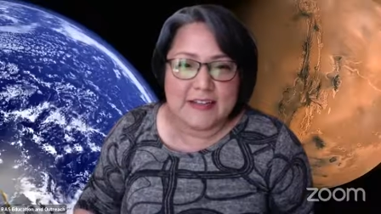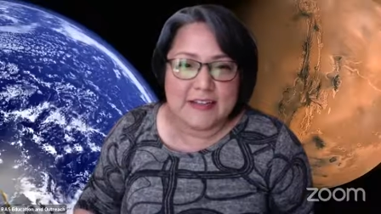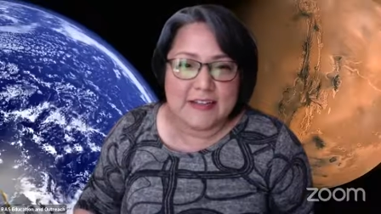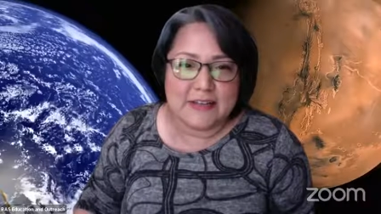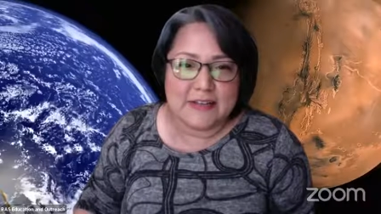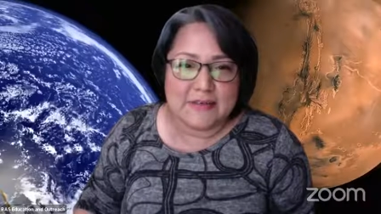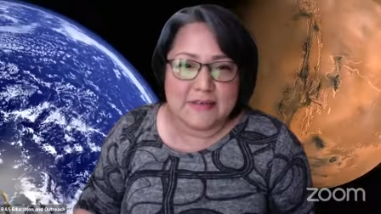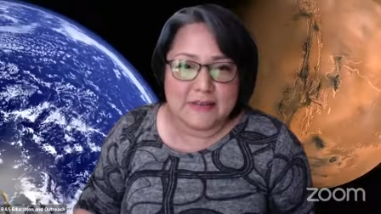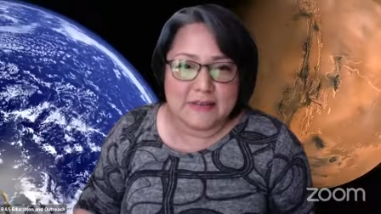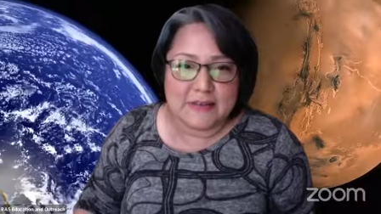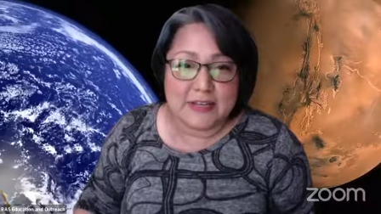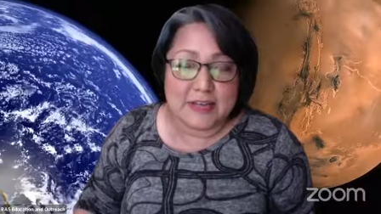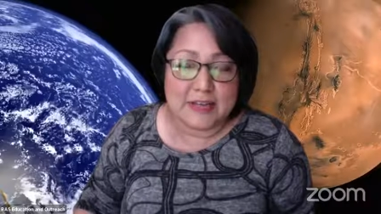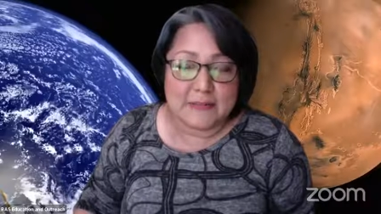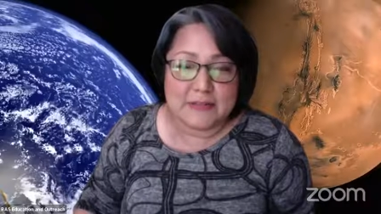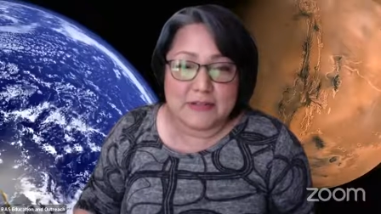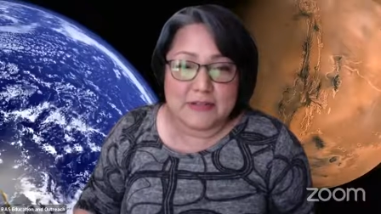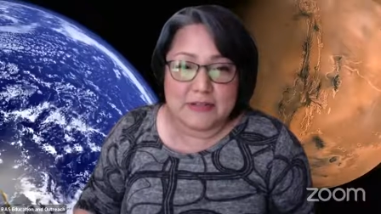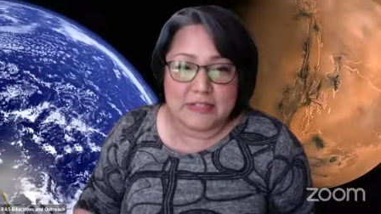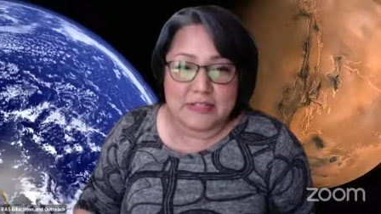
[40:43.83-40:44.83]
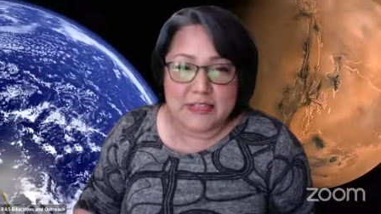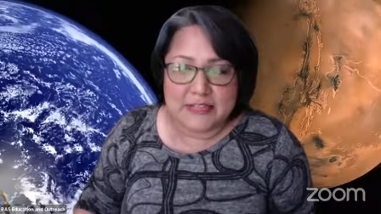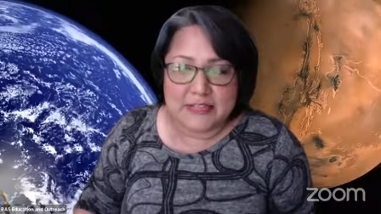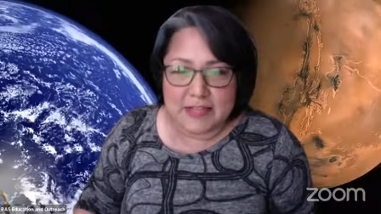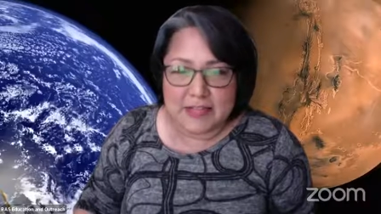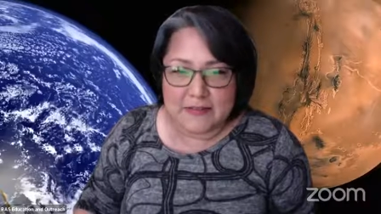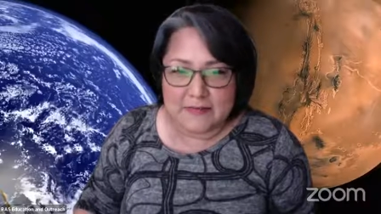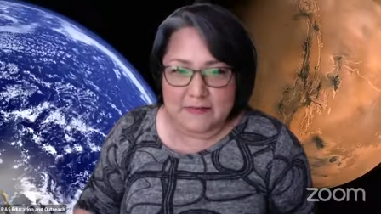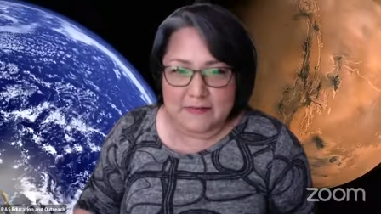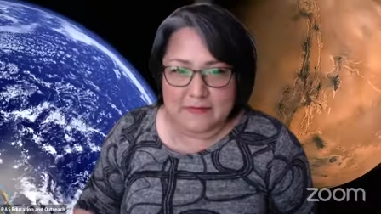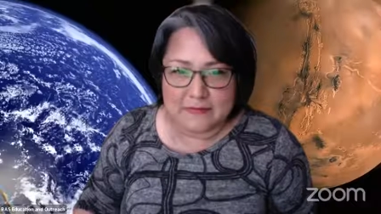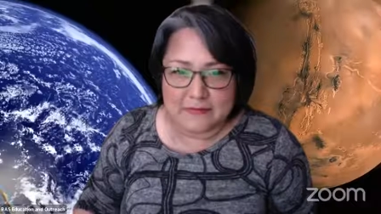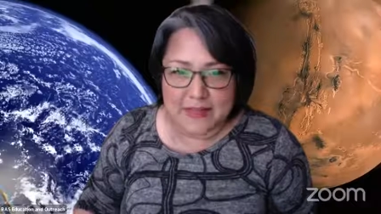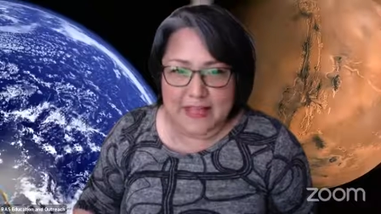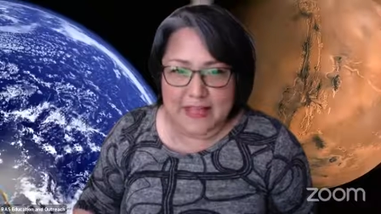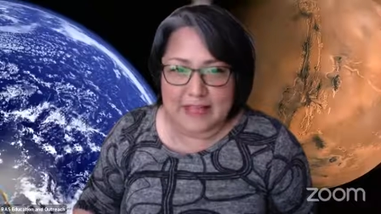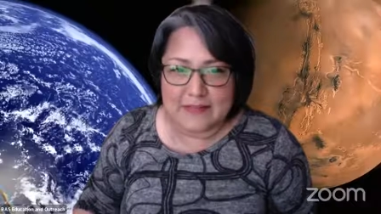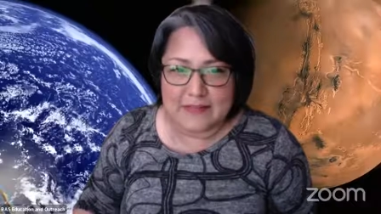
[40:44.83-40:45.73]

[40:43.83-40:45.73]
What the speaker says: you know, the chemistry that life may live